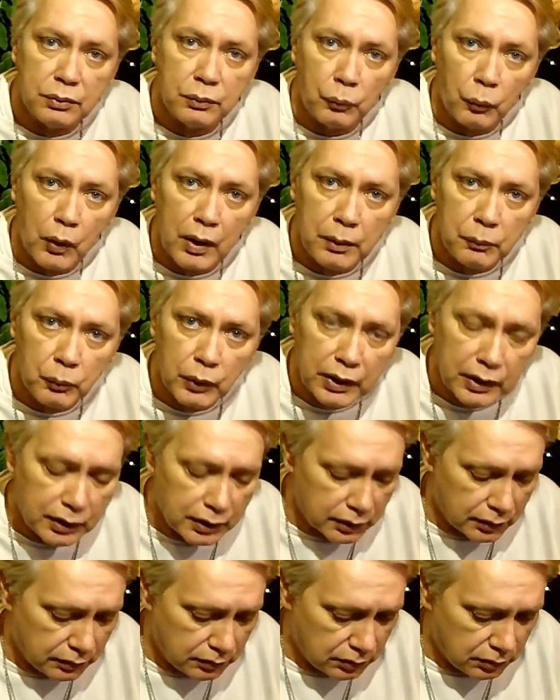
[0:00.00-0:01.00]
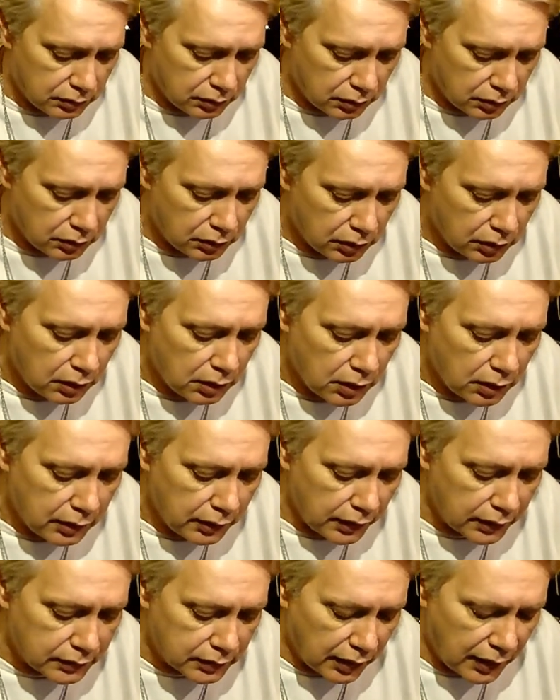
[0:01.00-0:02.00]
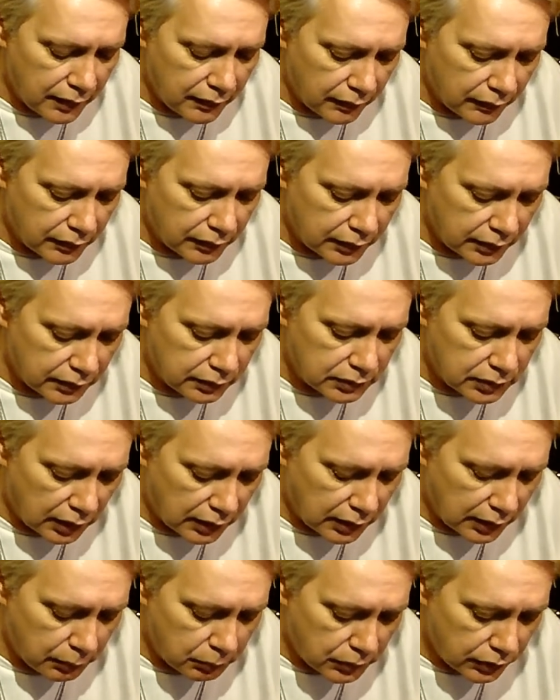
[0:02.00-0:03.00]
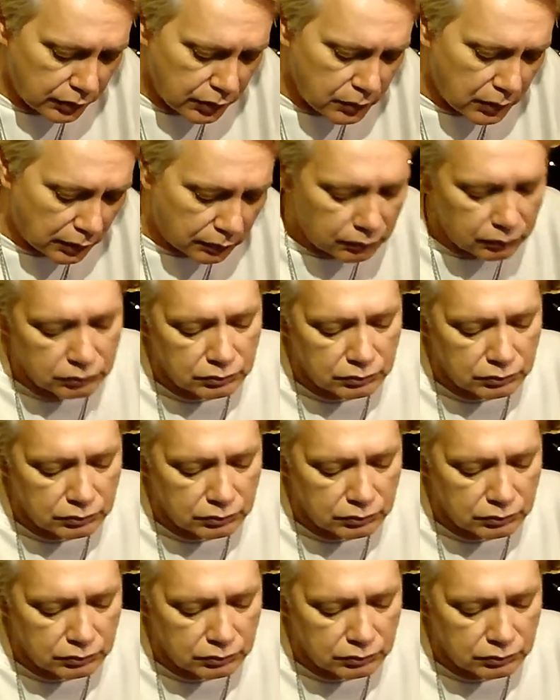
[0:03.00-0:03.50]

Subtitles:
when we can get together in time to do it.